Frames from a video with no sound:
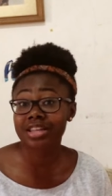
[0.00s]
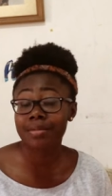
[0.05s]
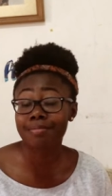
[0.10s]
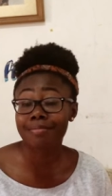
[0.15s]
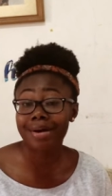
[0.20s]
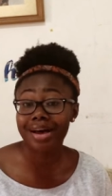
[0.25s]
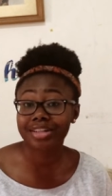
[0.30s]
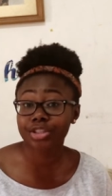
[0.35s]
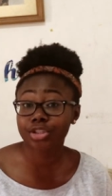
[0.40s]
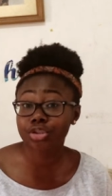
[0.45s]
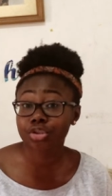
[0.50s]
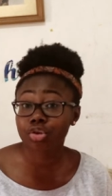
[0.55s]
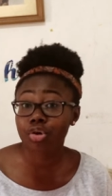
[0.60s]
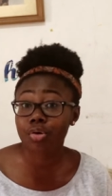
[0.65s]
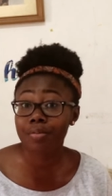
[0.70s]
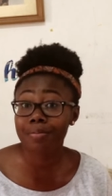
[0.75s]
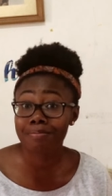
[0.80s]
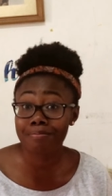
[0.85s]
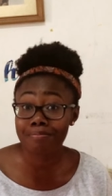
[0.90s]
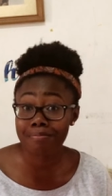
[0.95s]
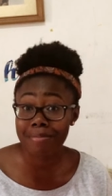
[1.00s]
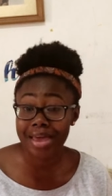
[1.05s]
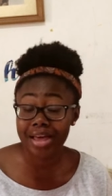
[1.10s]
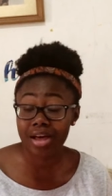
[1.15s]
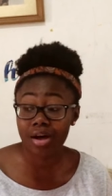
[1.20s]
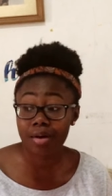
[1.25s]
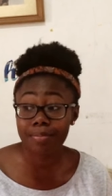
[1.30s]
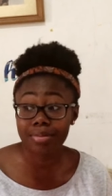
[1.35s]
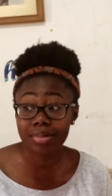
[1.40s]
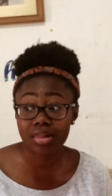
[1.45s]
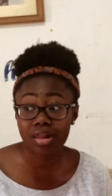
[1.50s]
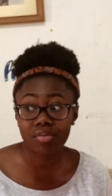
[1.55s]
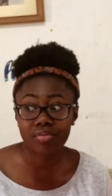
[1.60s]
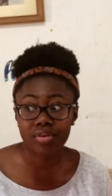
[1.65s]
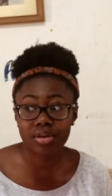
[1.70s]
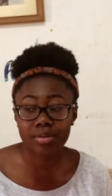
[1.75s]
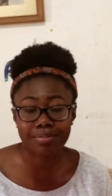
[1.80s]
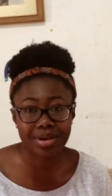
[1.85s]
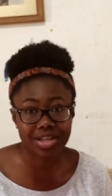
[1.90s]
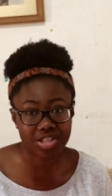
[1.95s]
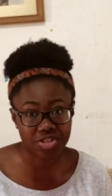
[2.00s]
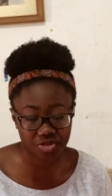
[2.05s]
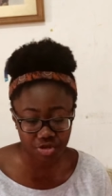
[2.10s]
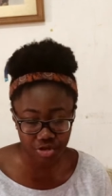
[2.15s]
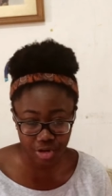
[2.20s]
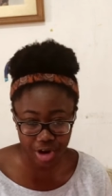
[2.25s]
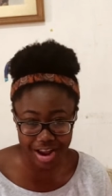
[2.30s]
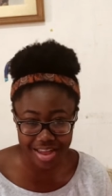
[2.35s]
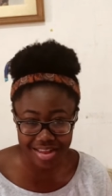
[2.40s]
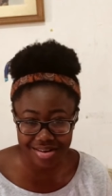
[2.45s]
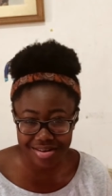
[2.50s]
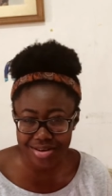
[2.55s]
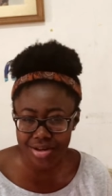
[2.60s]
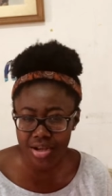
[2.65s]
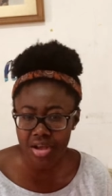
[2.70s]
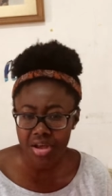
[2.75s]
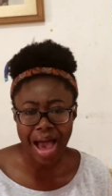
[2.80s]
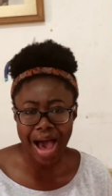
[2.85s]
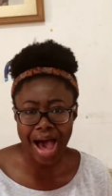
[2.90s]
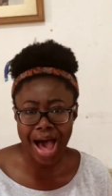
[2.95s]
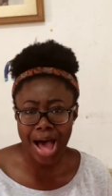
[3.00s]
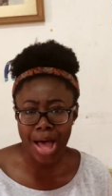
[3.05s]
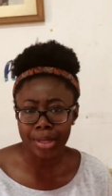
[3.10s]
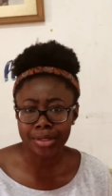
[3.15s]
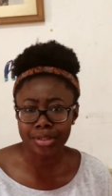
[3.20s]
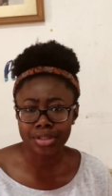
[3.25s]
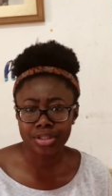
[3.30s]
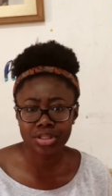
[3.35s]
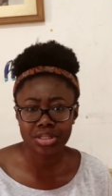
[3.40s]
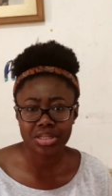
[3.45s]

a magical makeup loving best friend and